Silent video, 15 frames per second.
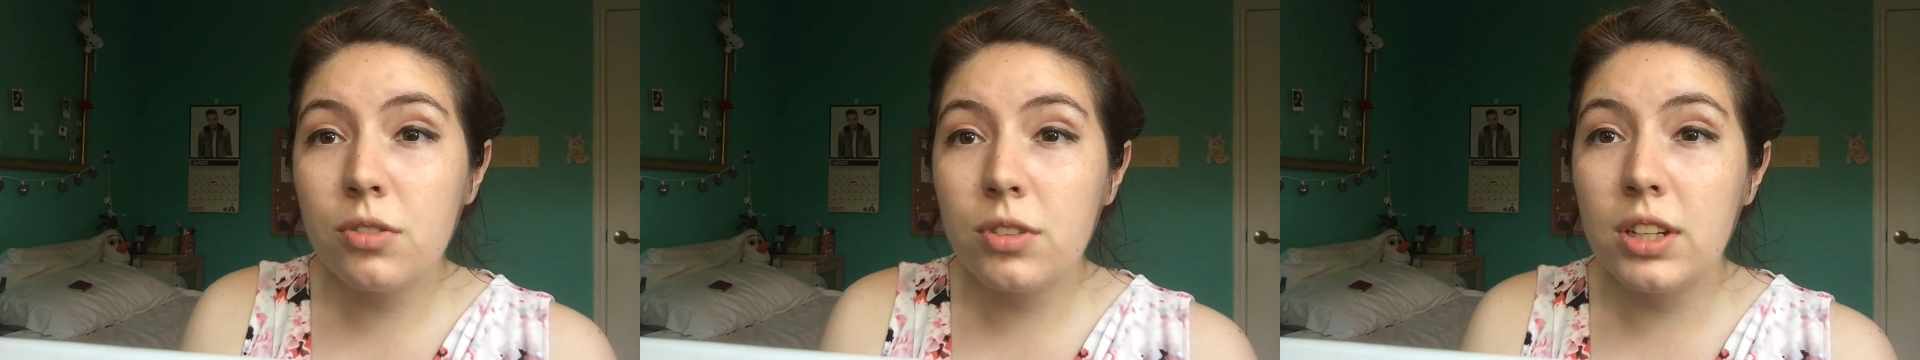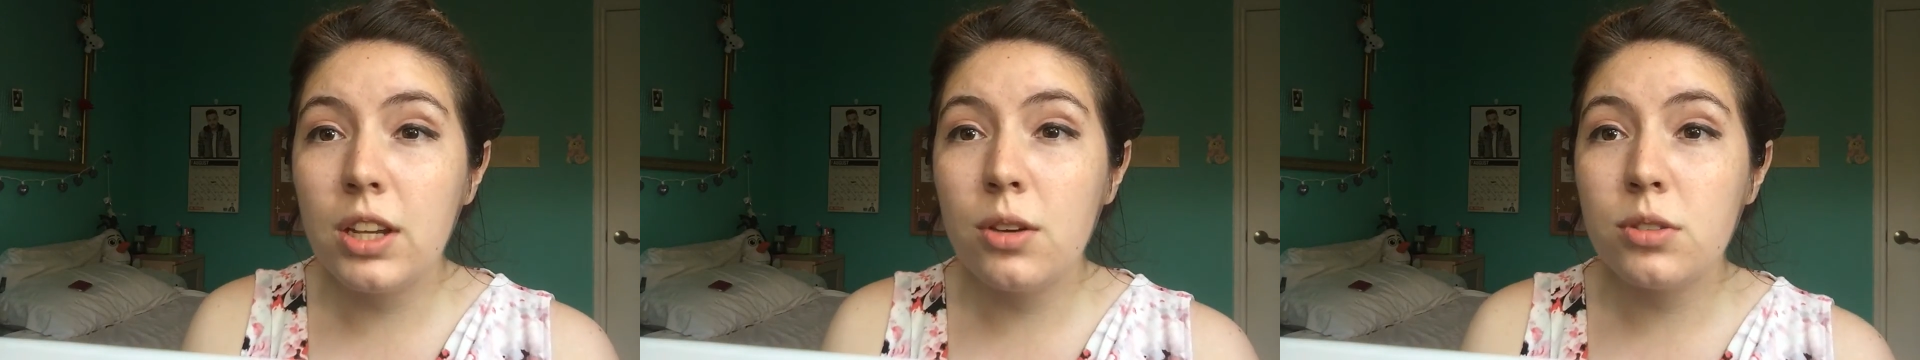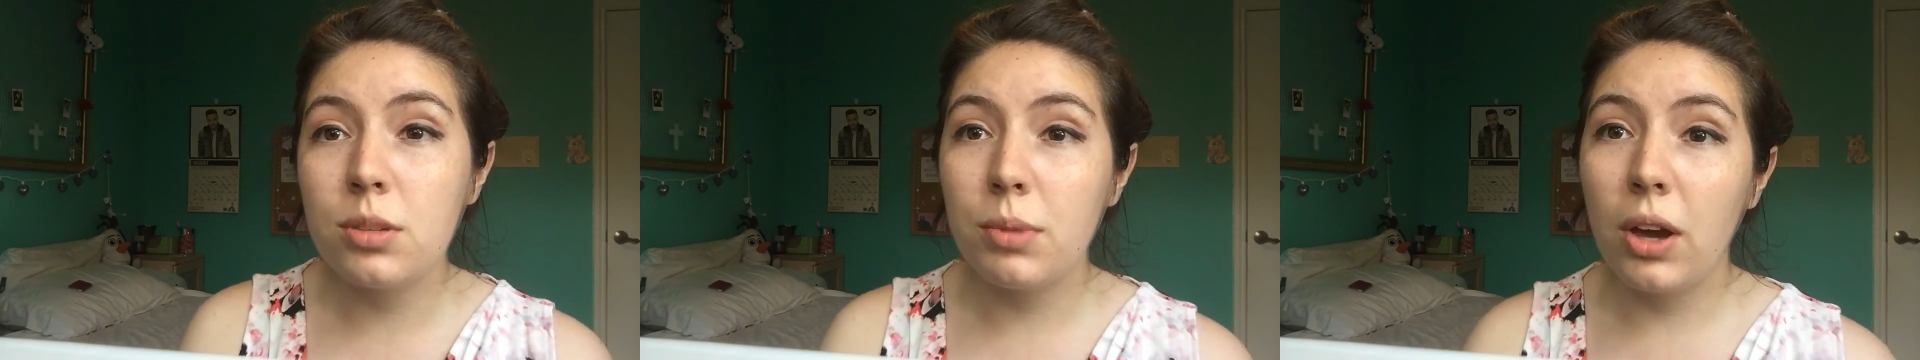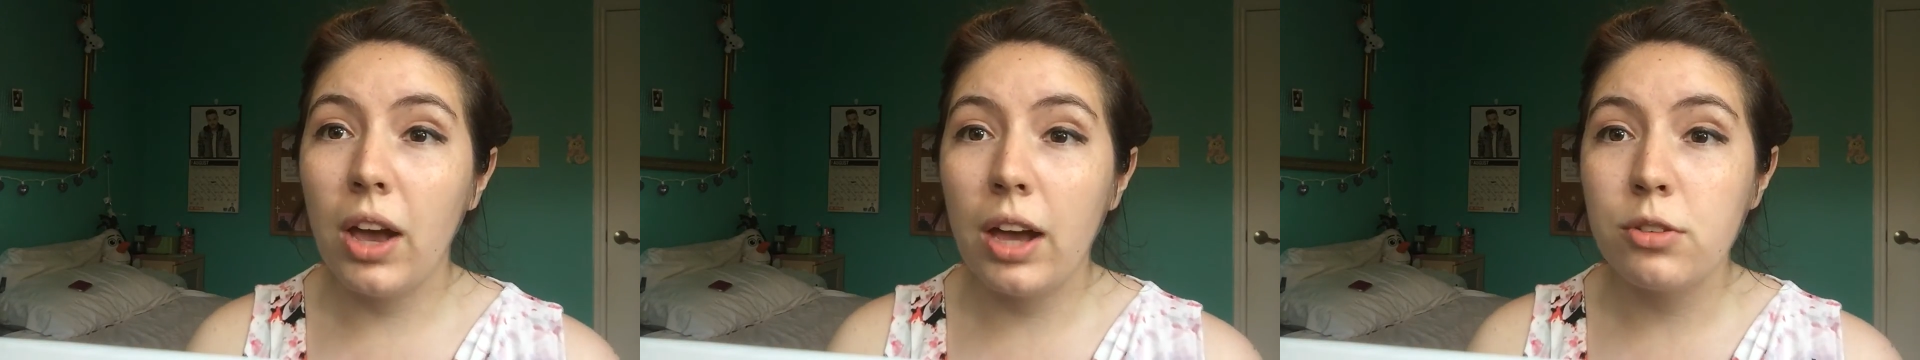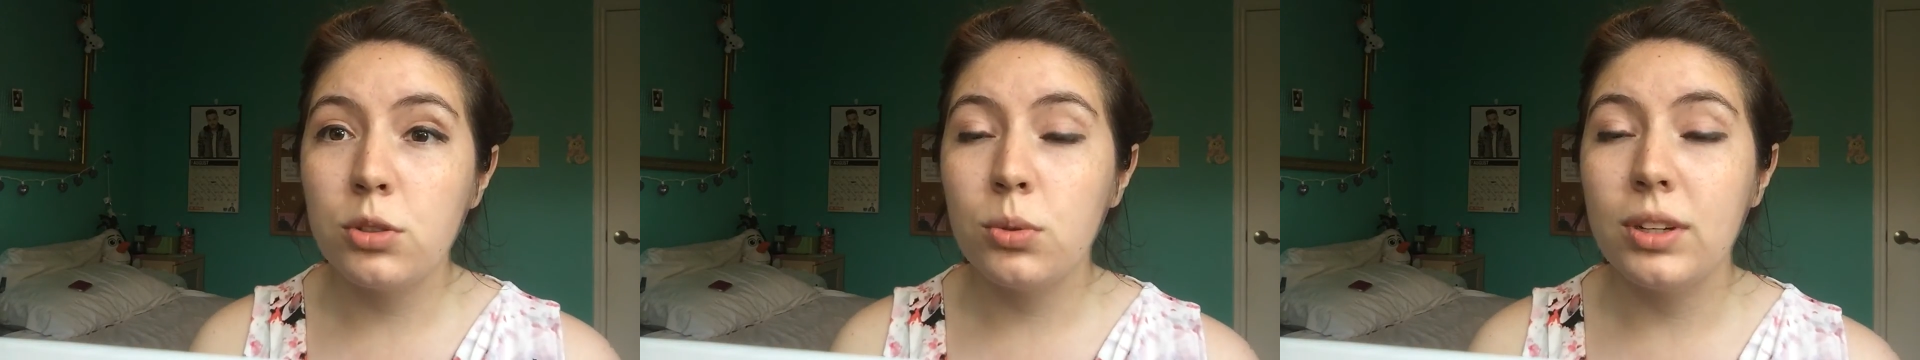videos about
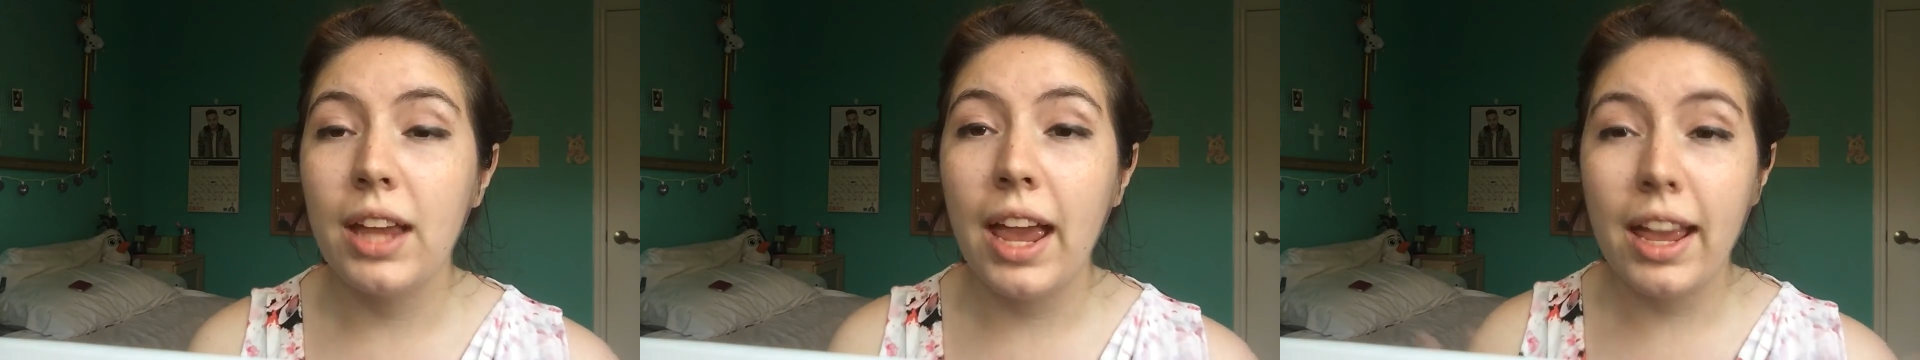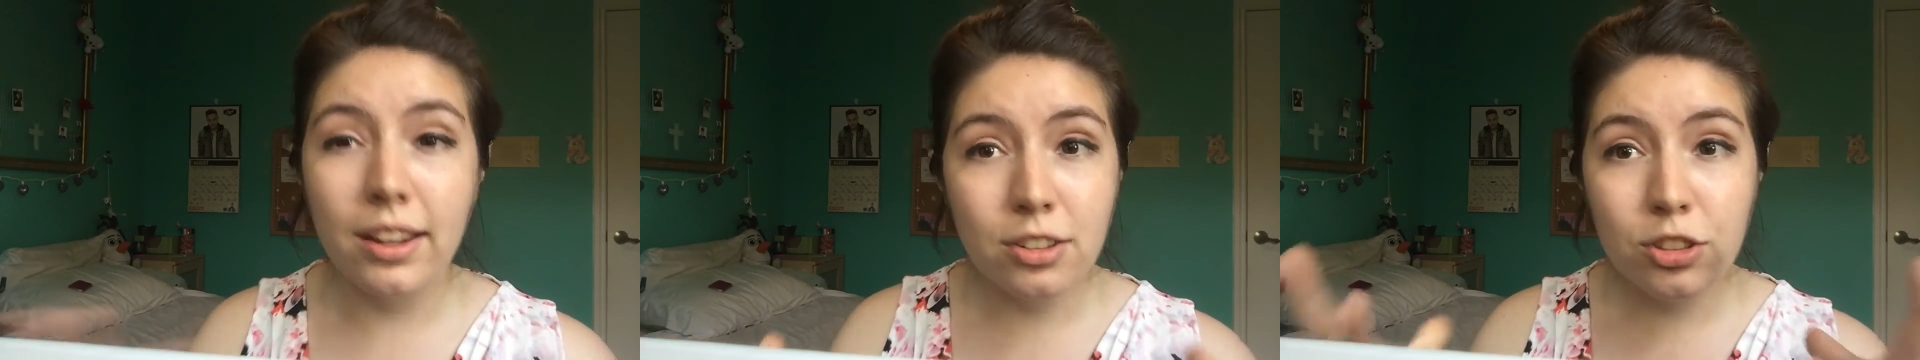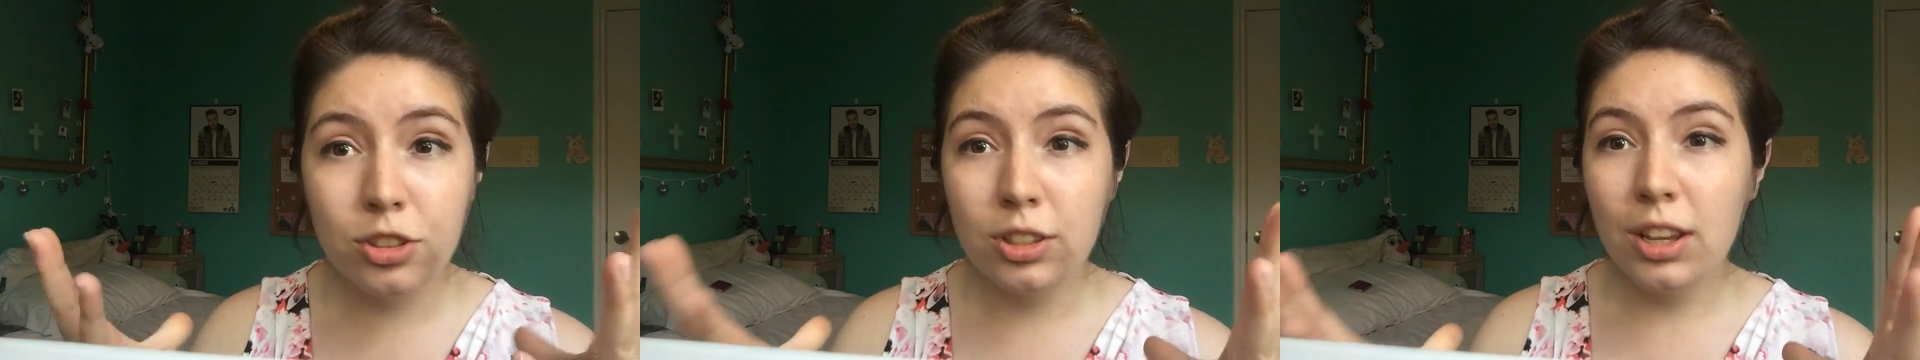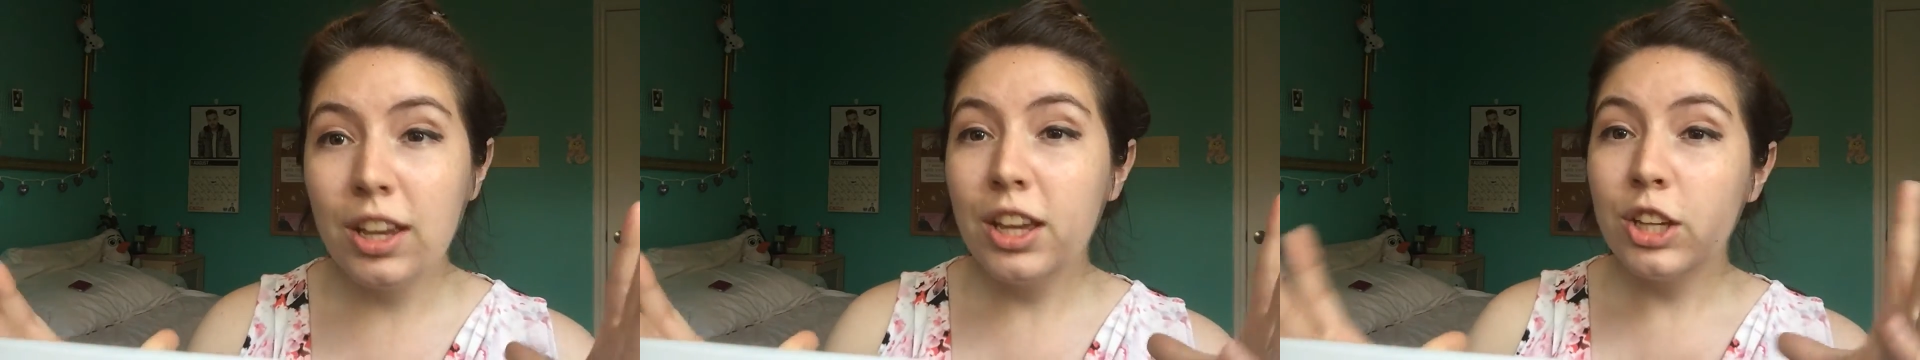how to enhance